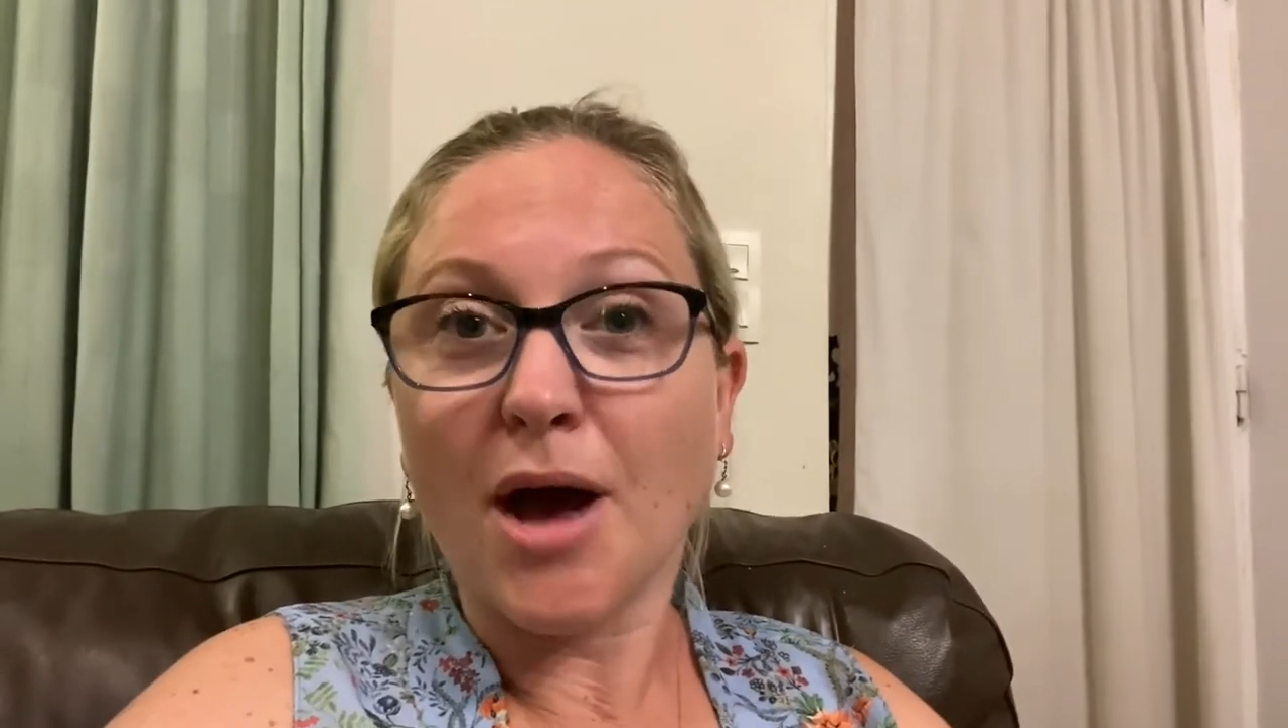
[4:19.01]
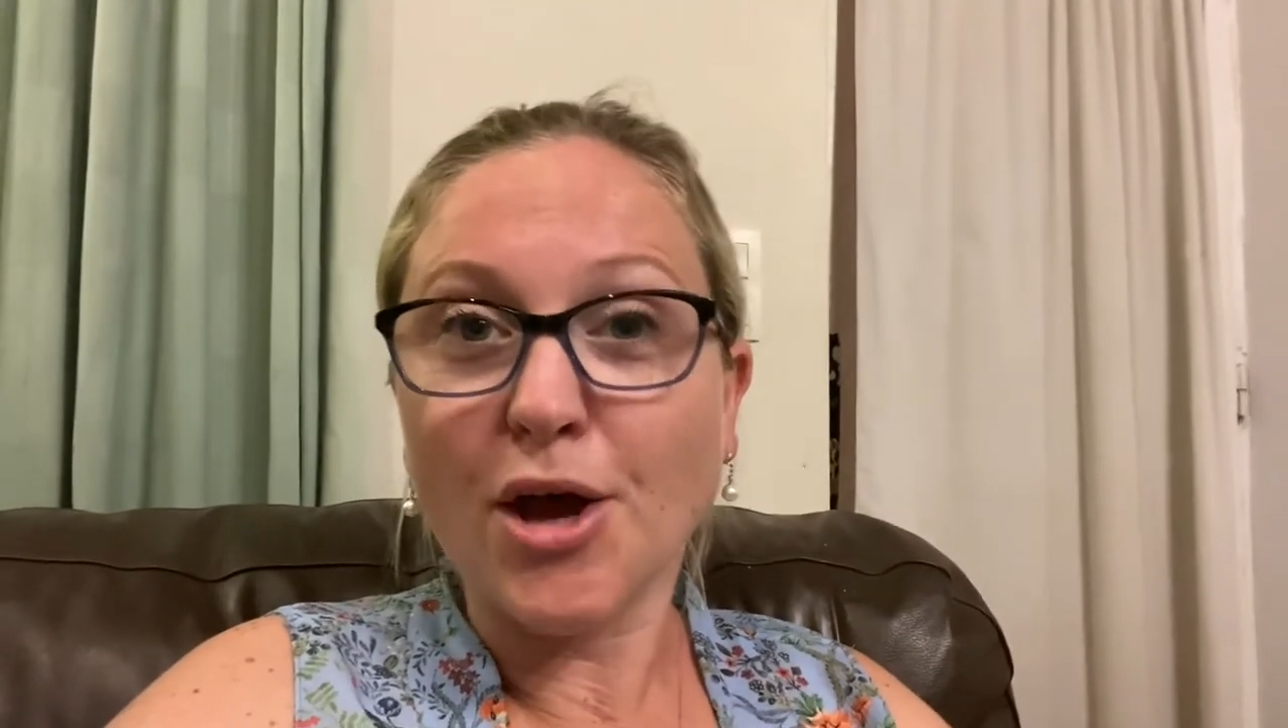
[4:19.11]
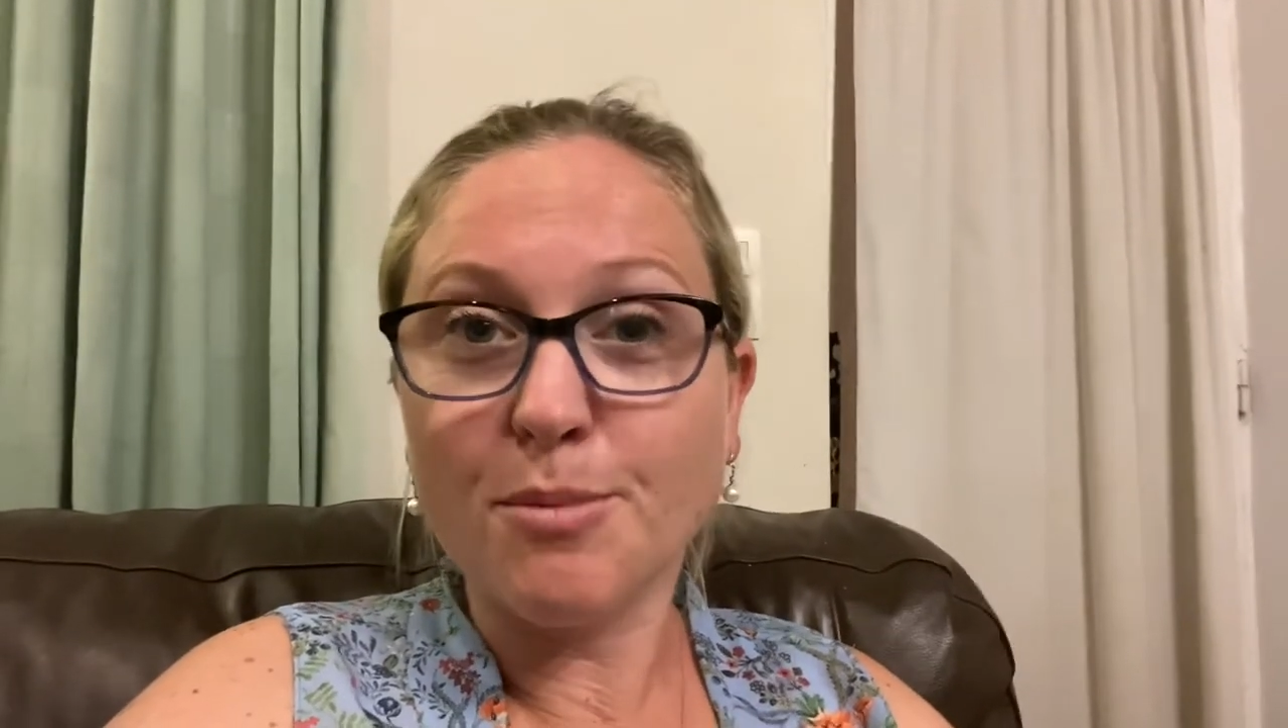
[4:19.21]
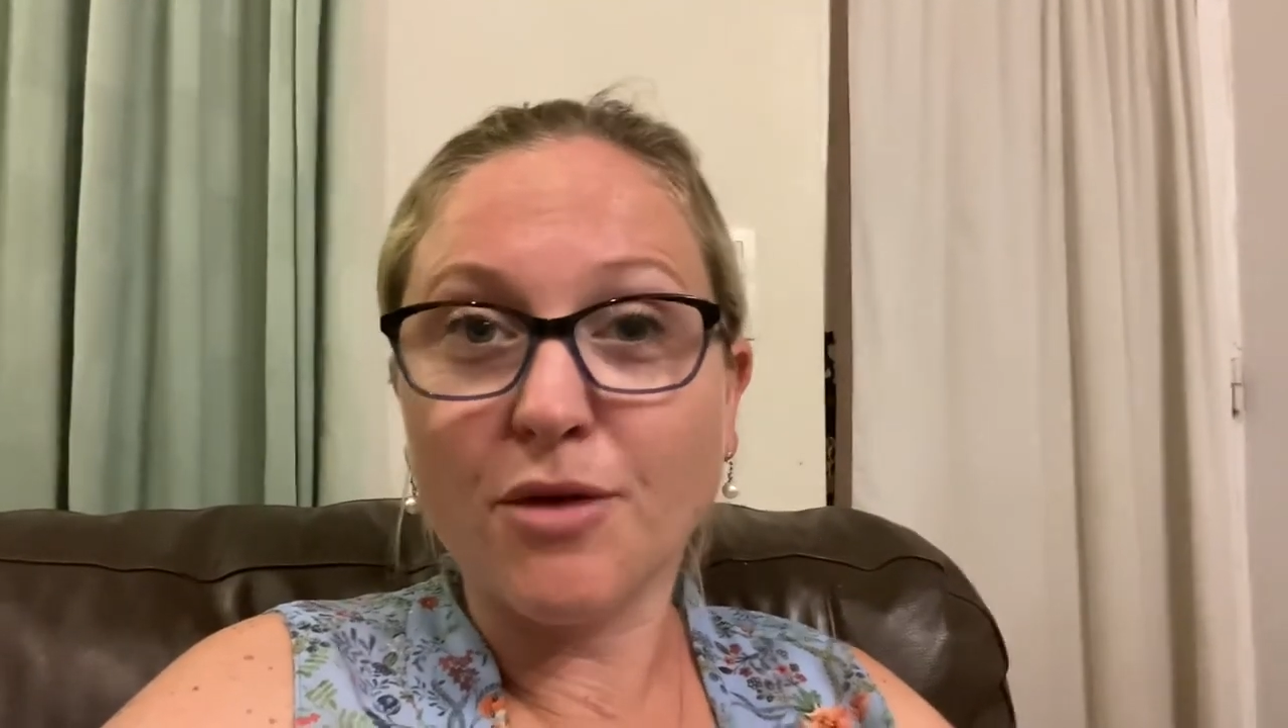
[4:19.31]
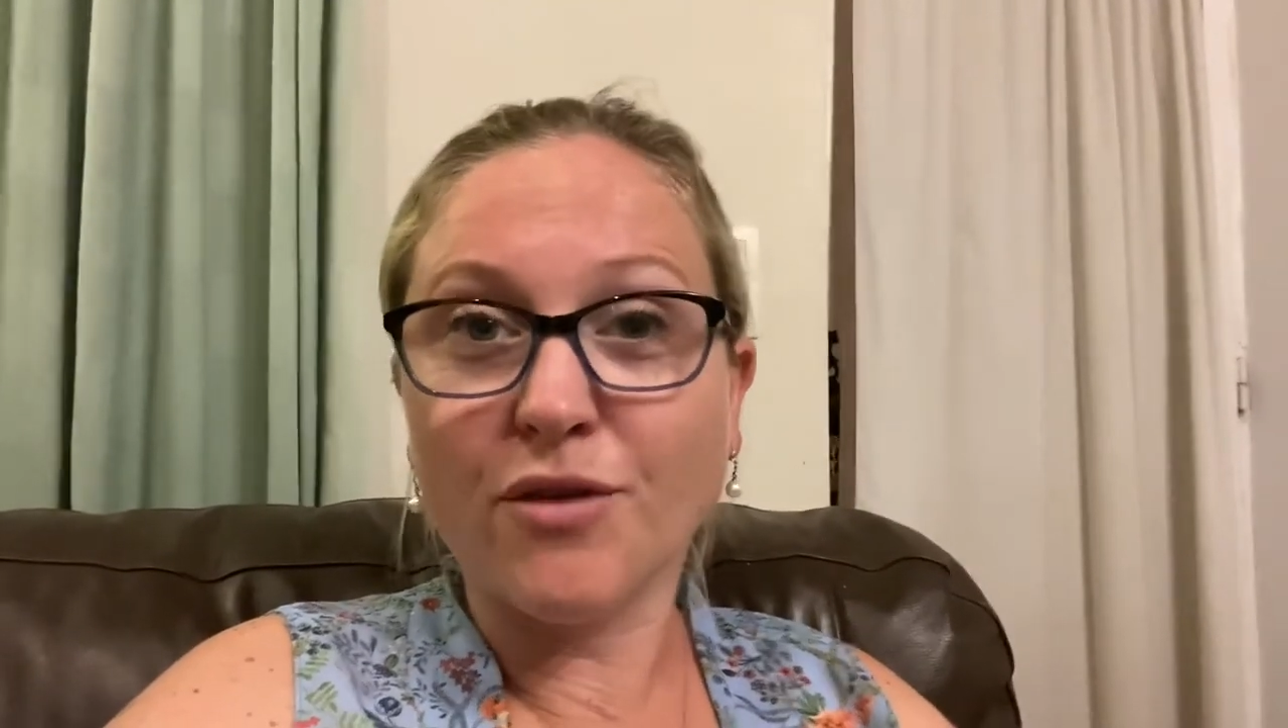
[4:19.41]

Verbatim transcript: hope you've